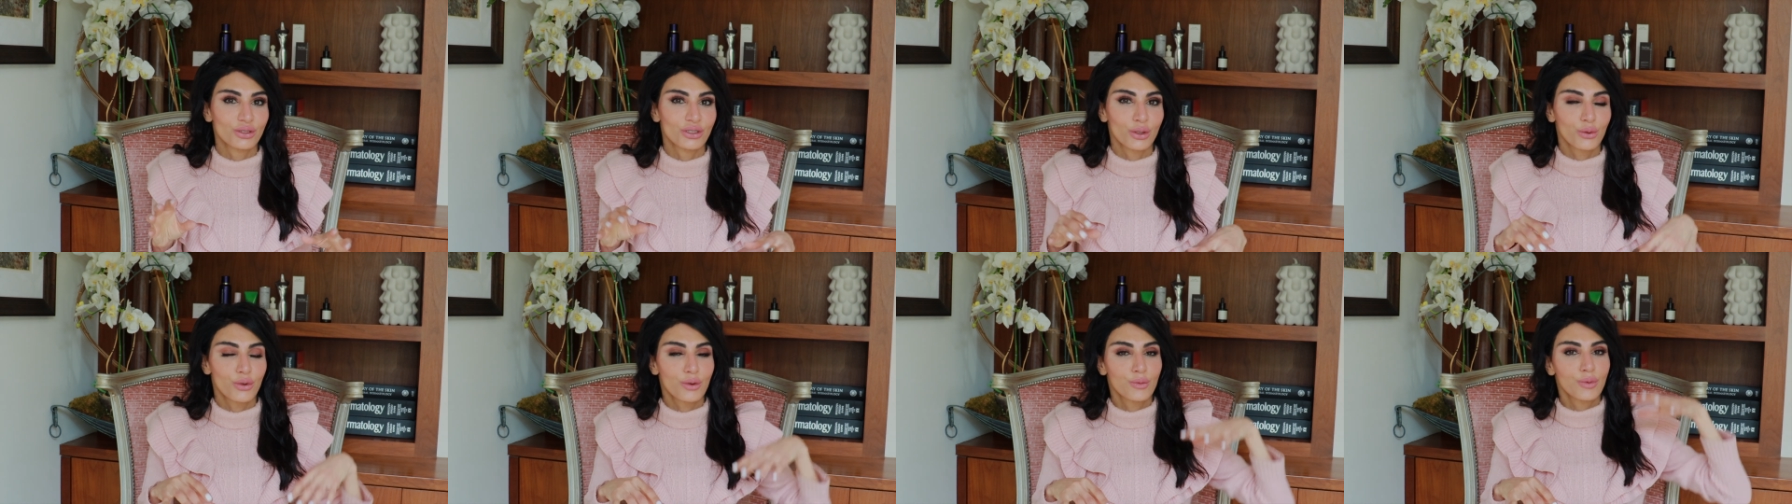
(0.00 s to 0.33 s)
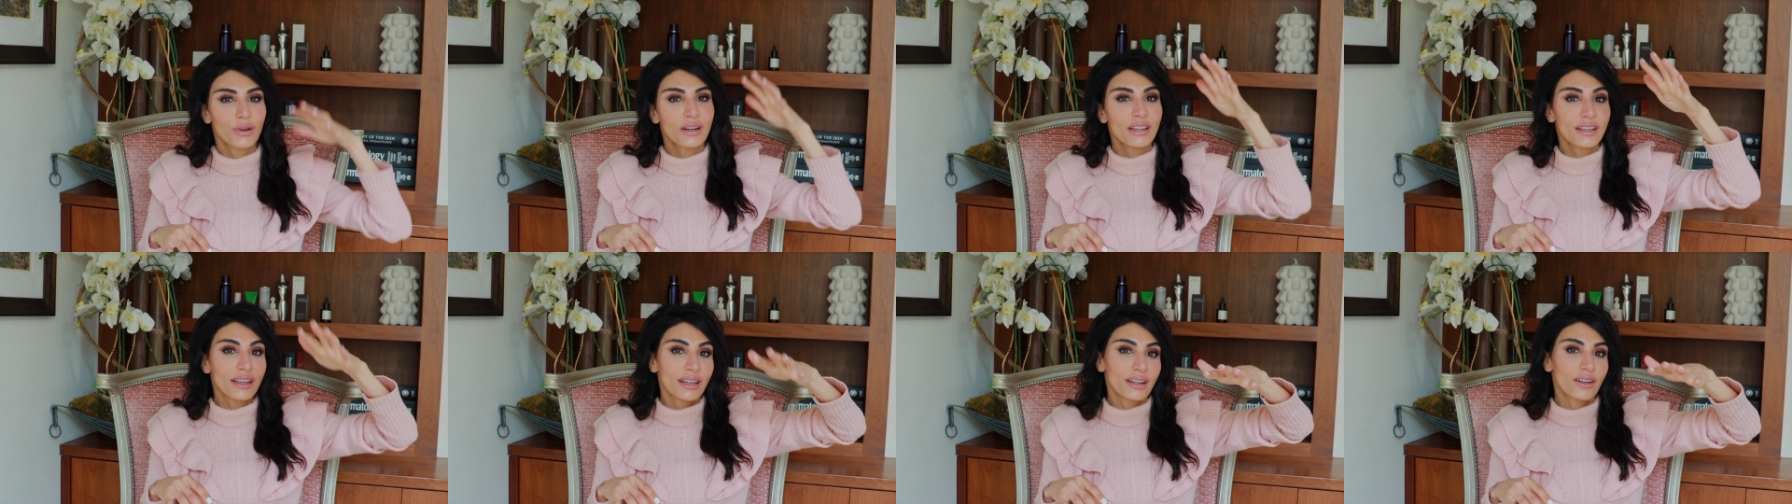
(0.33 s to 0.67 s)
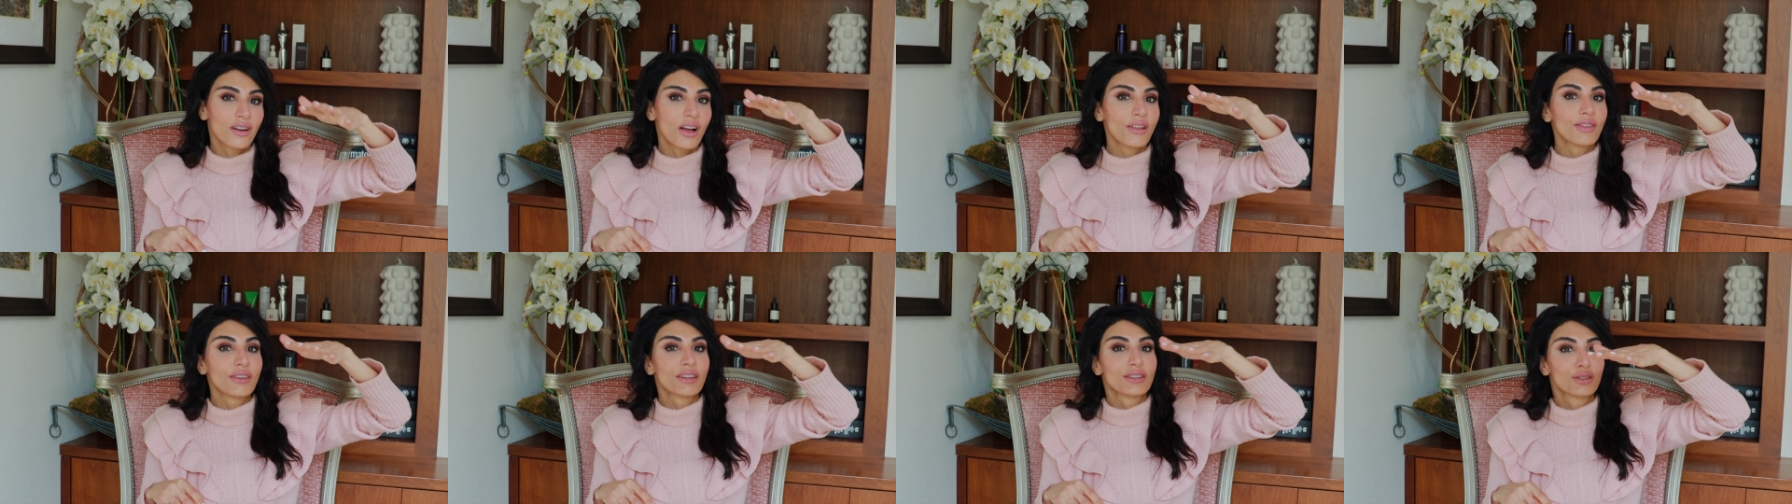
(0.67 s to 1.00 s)
So we're putting it
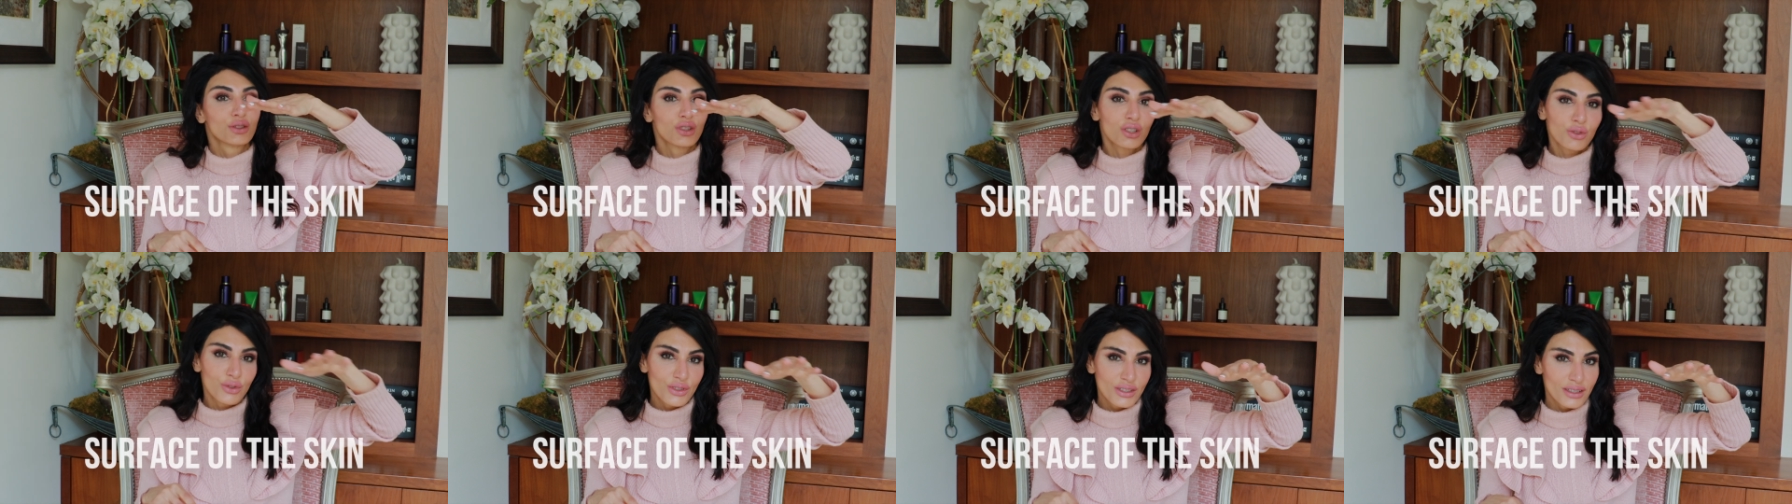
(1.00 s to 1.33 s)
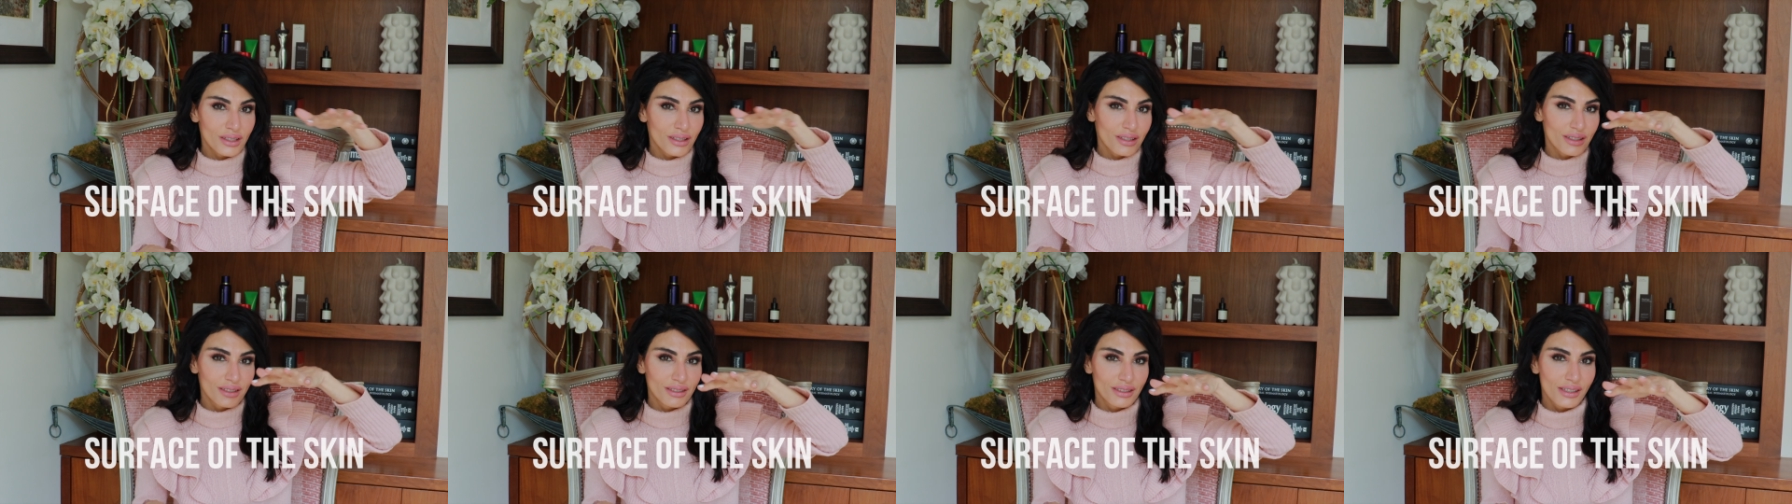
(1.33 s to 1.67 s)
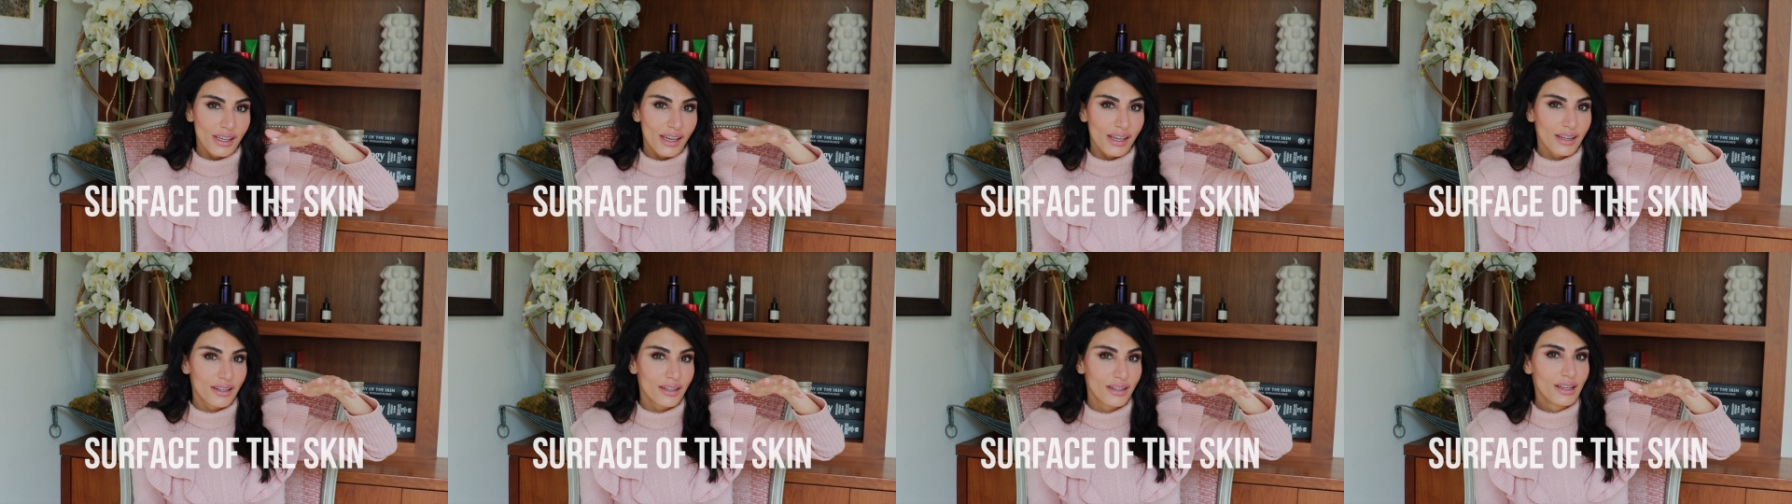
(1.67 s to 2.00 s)
on the surface of the
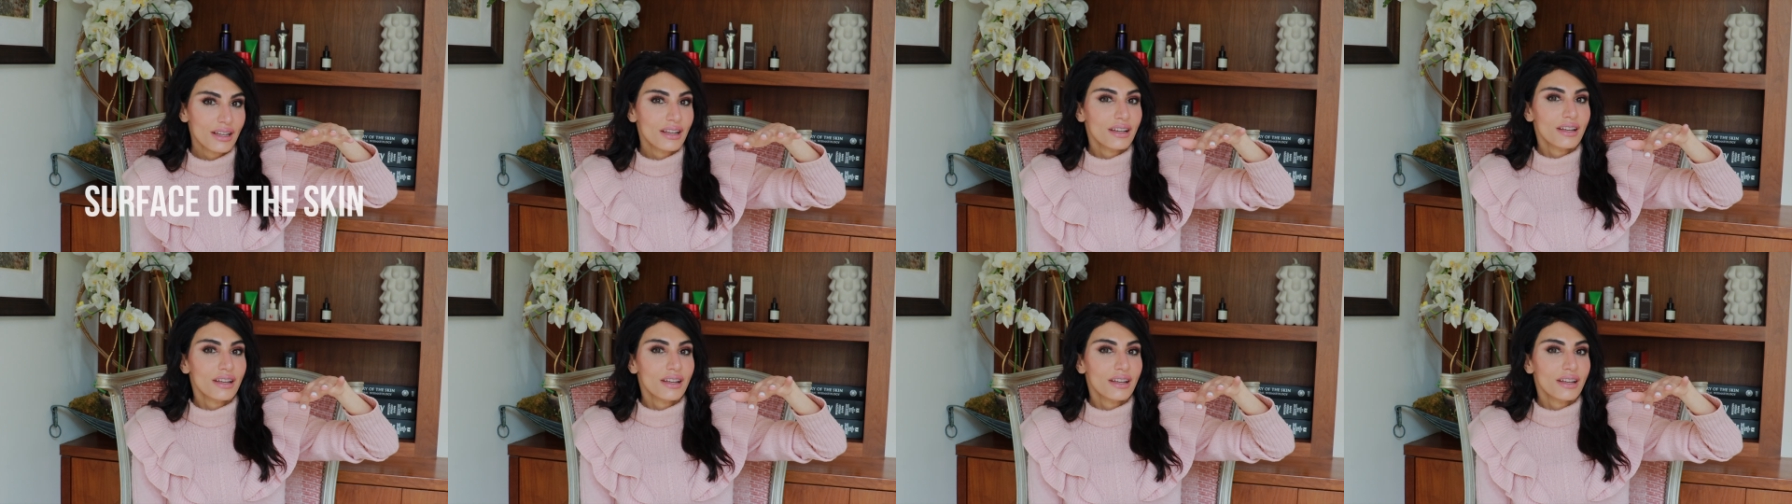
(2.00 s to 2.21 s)
skin.